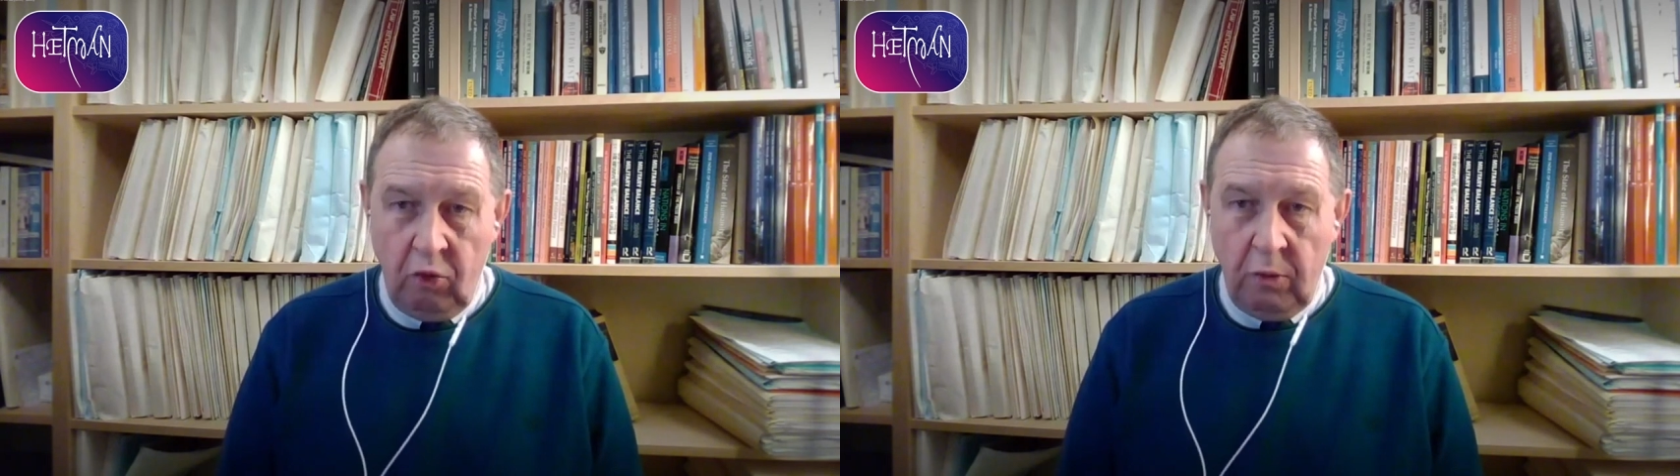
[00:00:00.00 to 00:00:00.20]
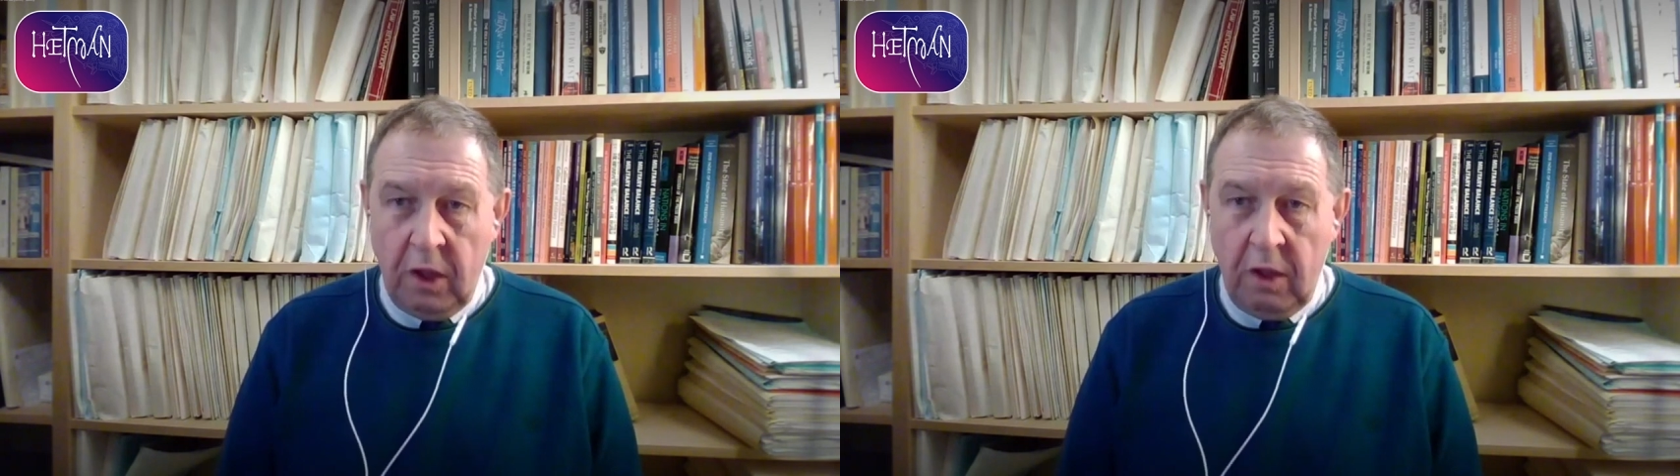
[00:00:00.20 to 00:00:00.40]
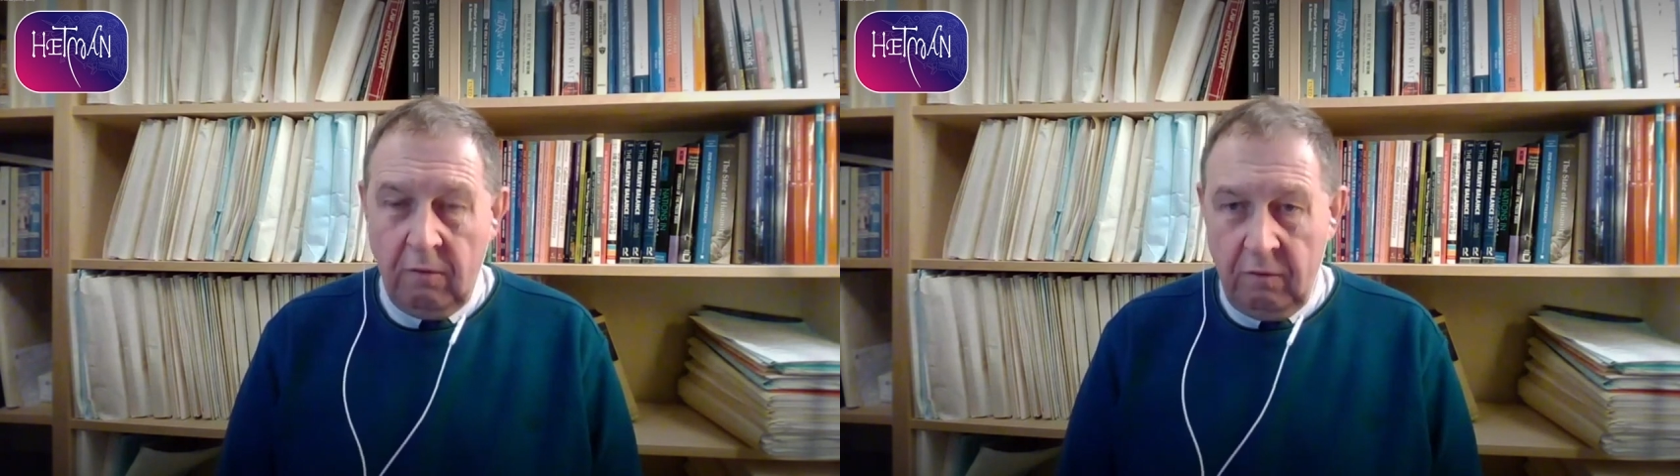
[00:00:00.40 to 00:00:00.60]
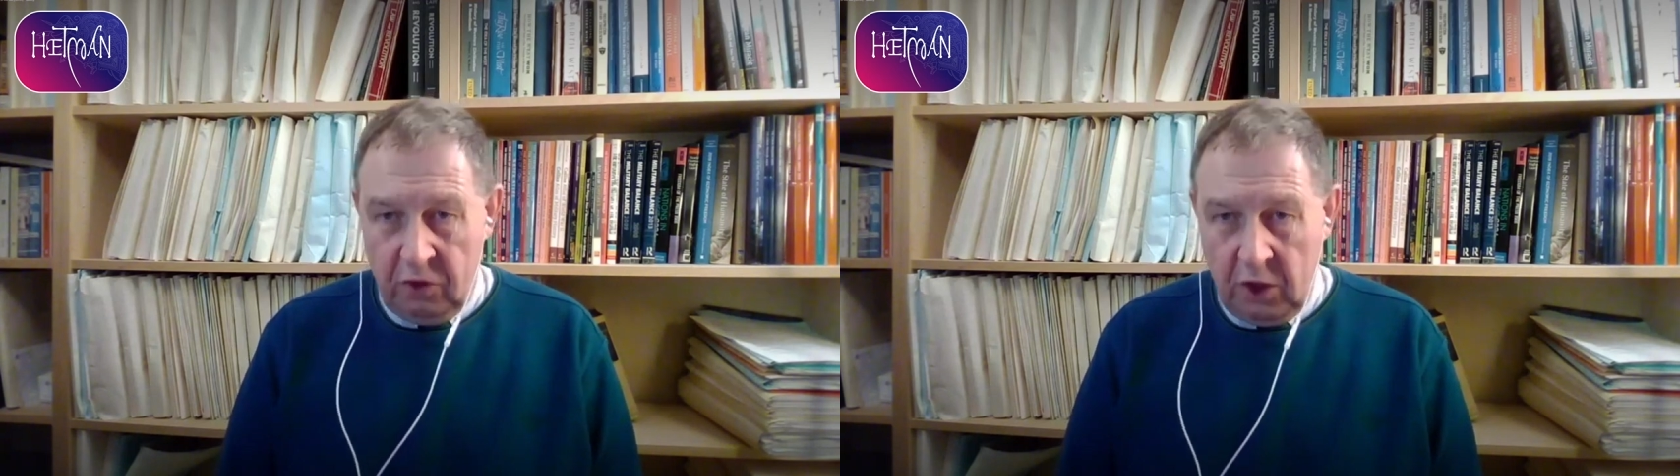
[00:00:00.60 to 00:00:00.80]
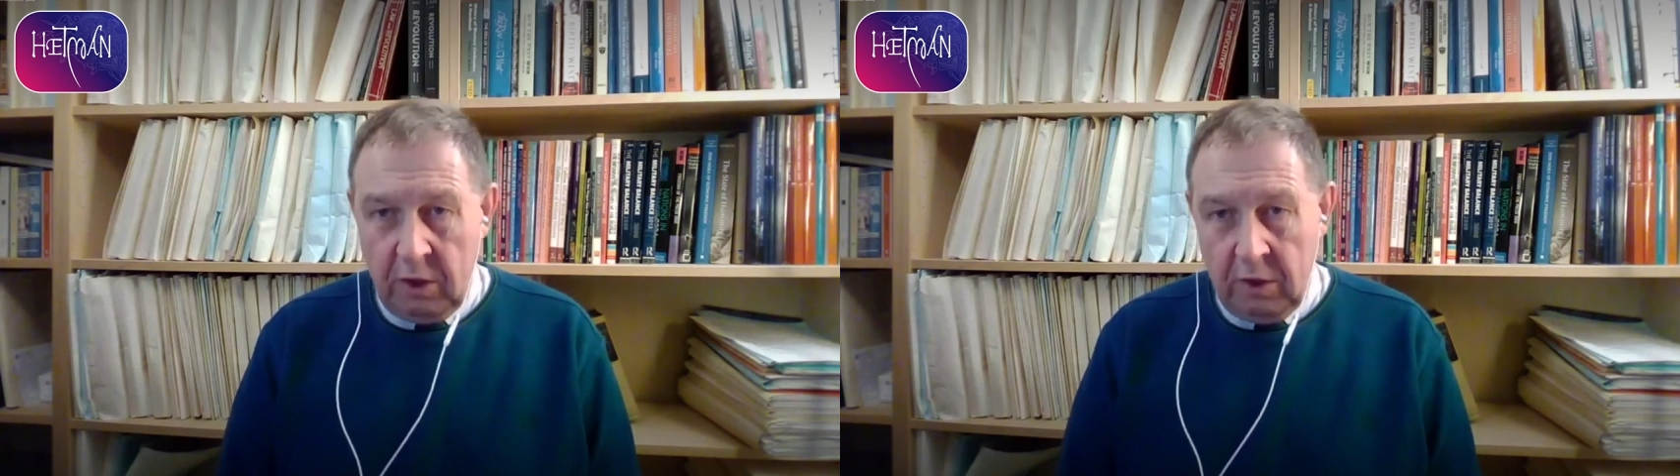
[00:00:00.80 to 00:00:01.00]
They're giving
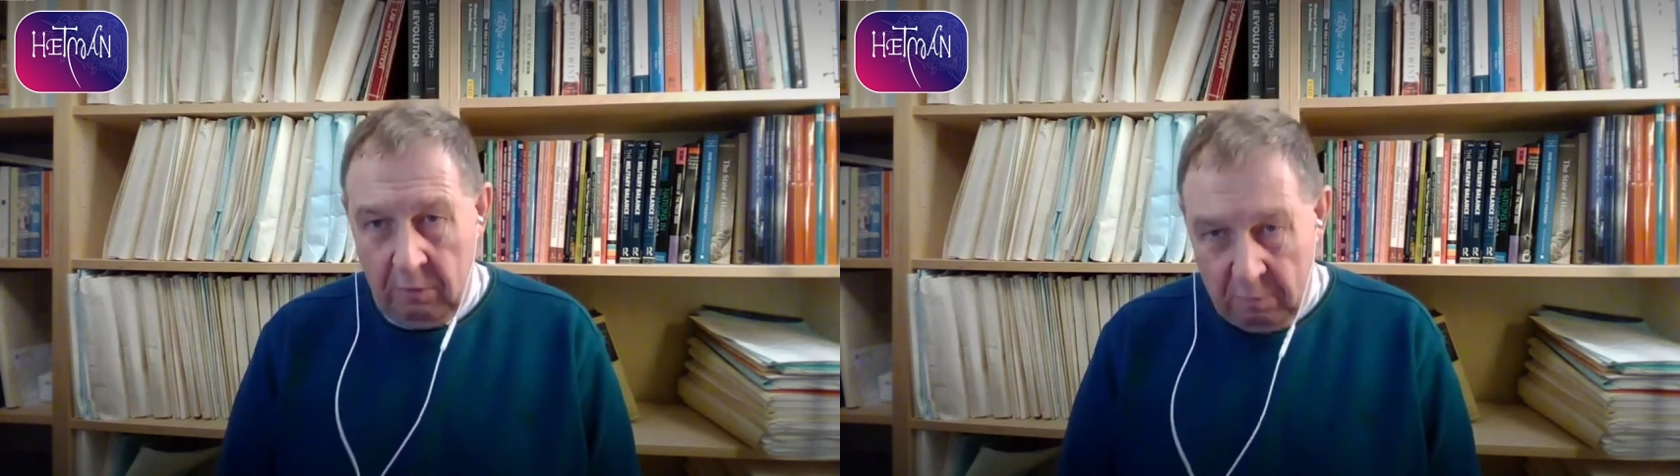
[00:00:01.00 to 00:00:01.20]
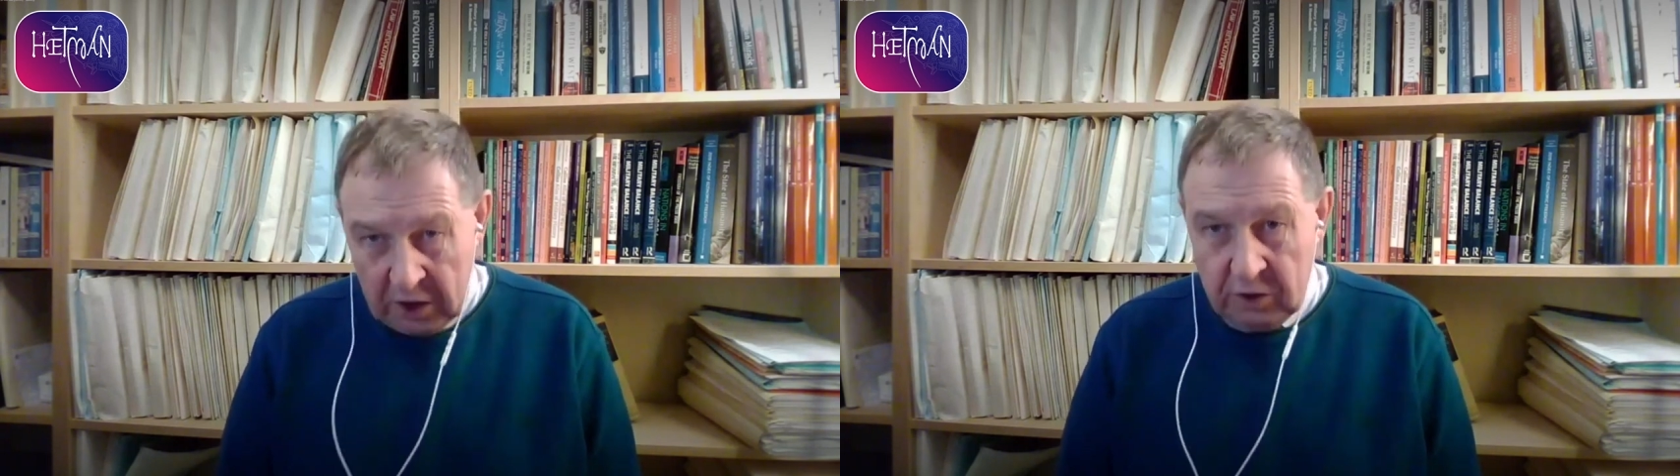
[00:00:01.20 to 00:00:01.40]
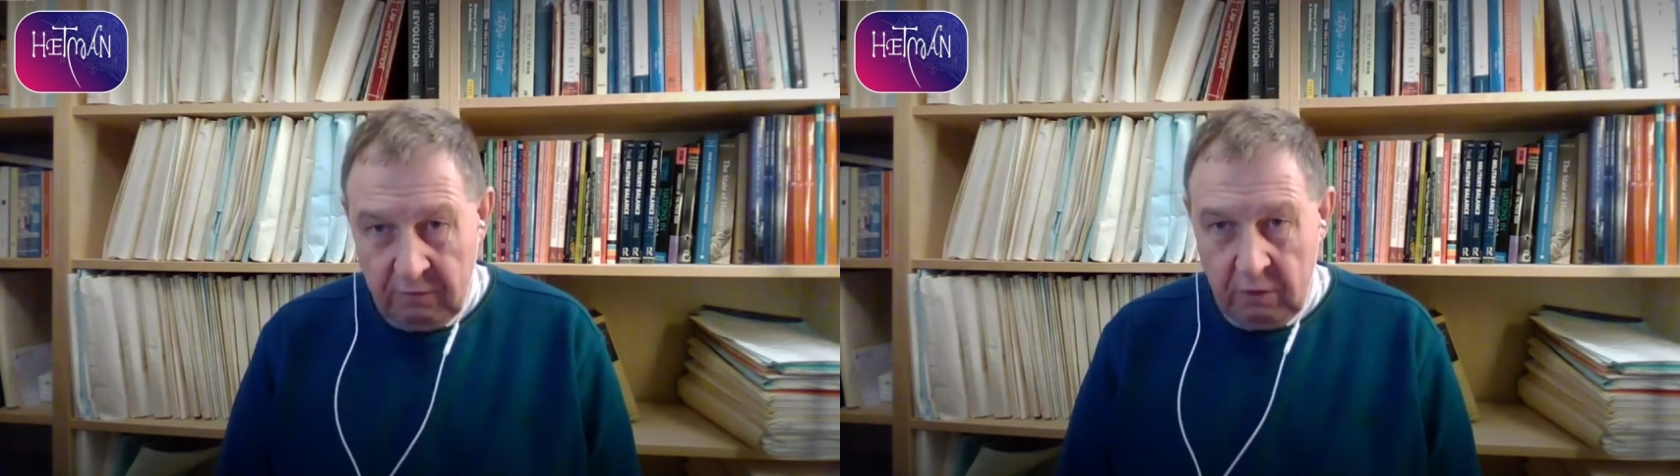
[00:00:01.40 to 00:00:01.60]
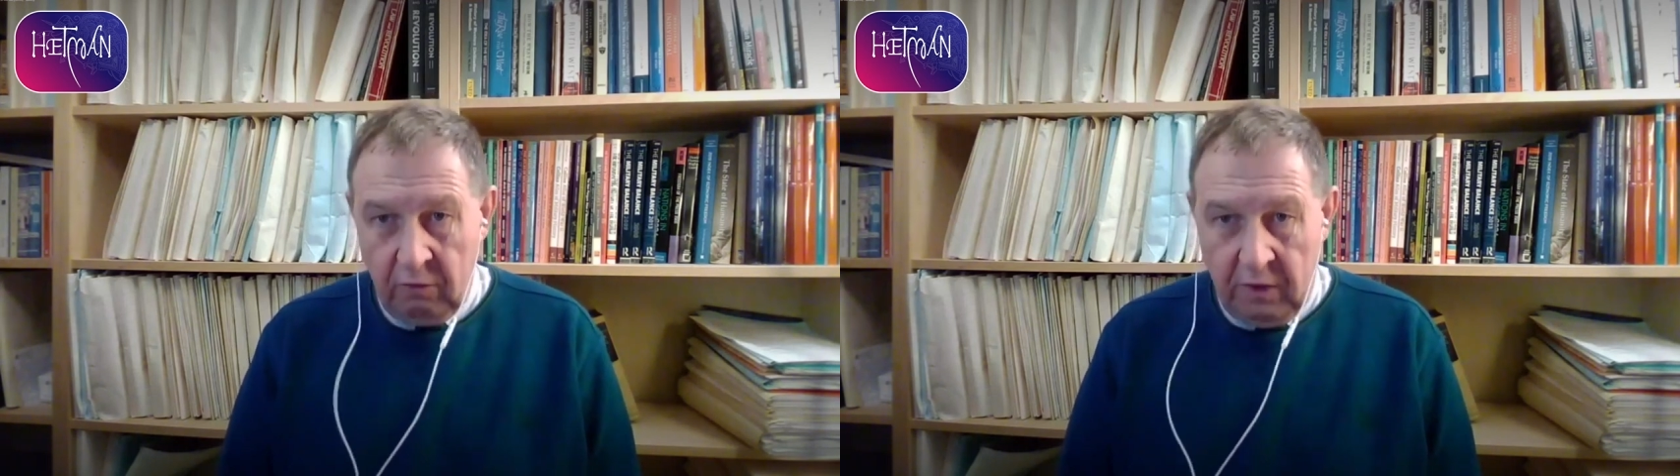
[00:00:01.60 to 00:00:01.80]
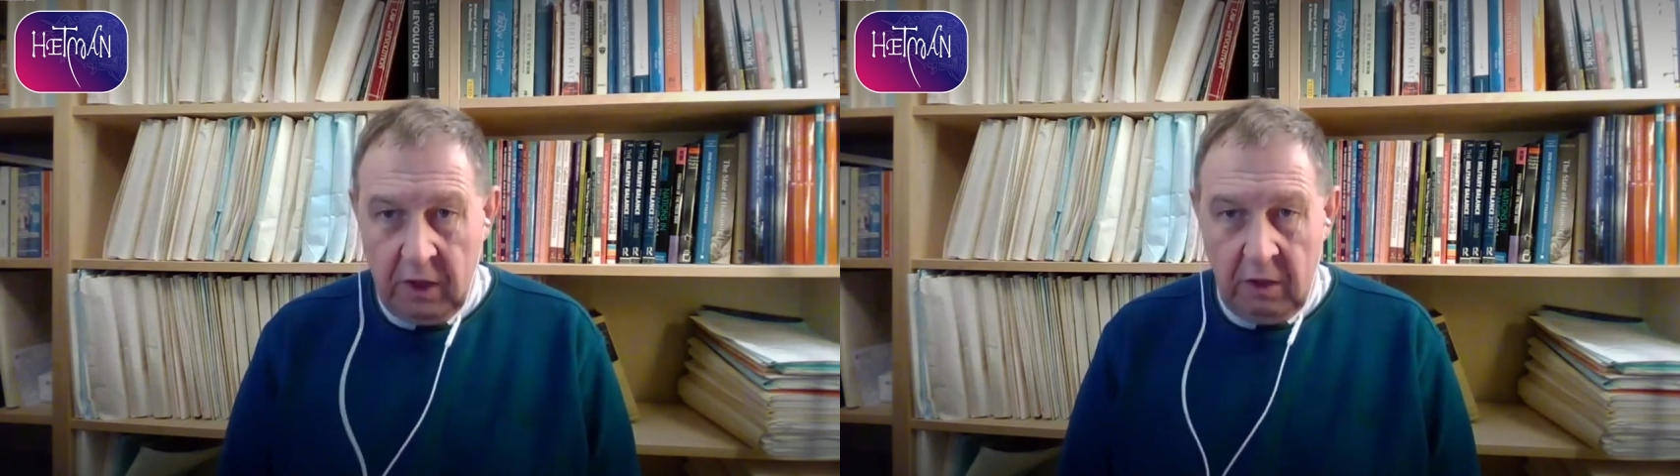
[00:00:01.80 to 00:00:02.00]
numbers,
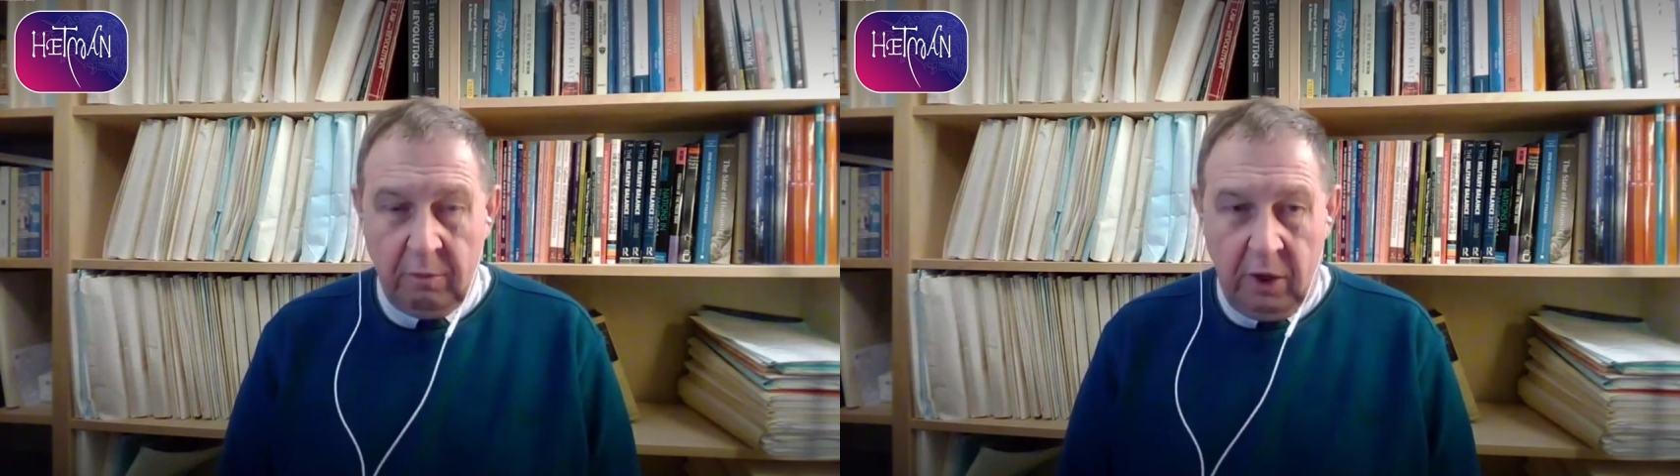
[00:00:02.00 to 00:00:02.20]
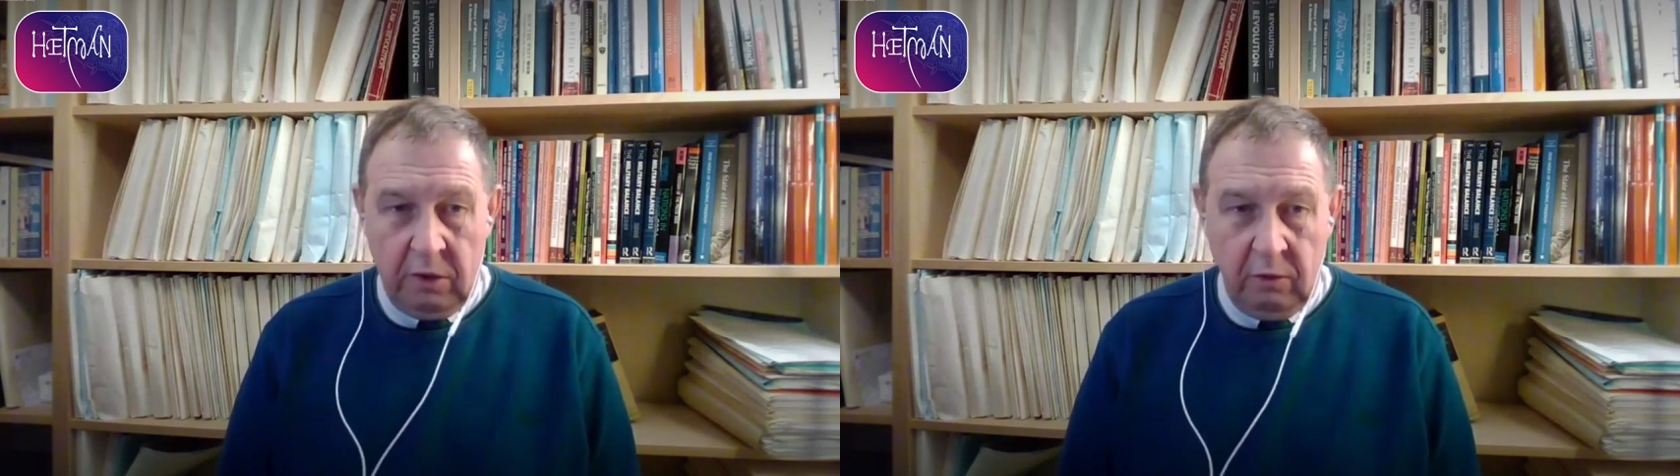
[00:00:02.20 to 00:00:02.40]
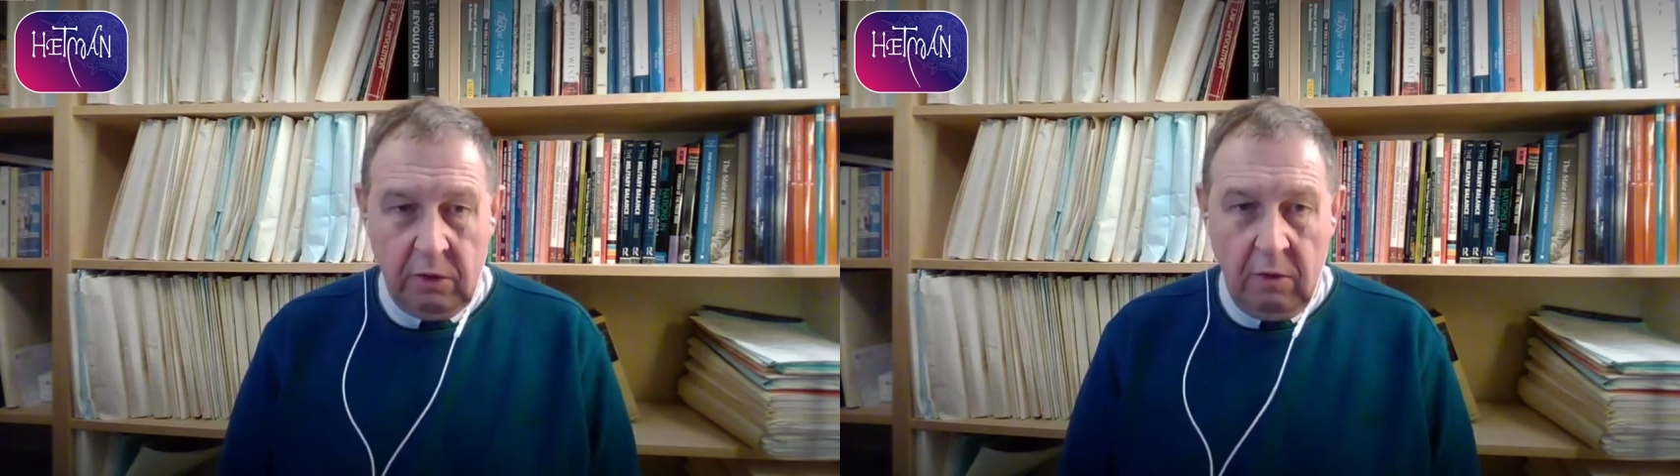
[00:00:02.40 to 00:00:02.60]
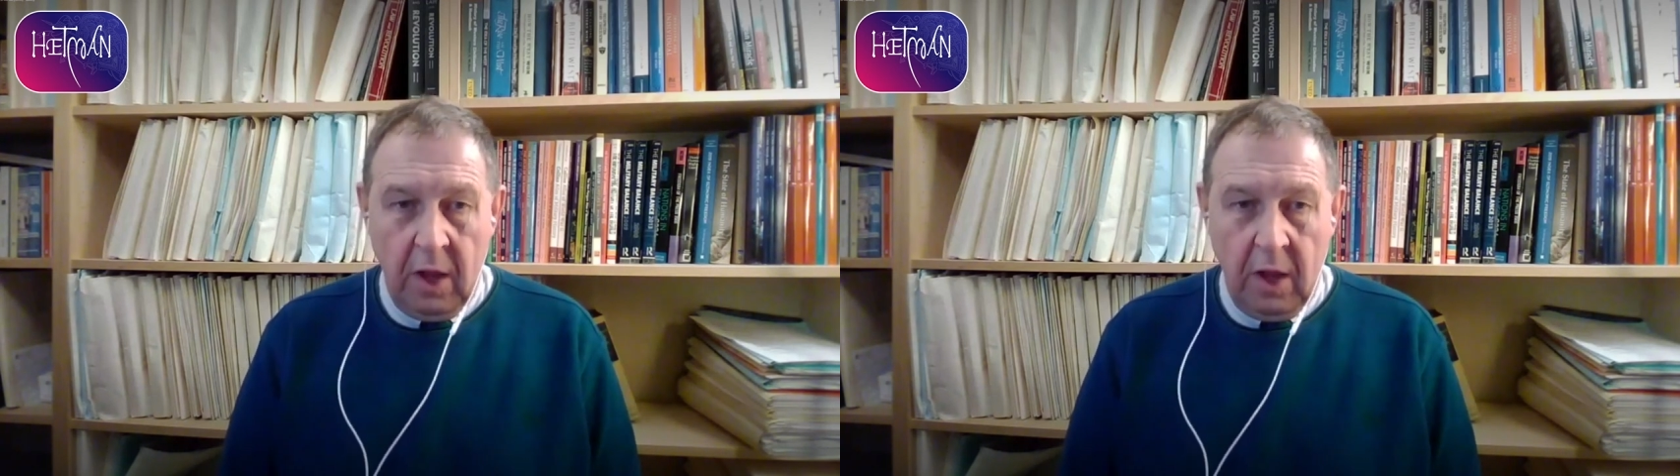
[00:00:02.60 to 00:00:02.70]
not what Shoigu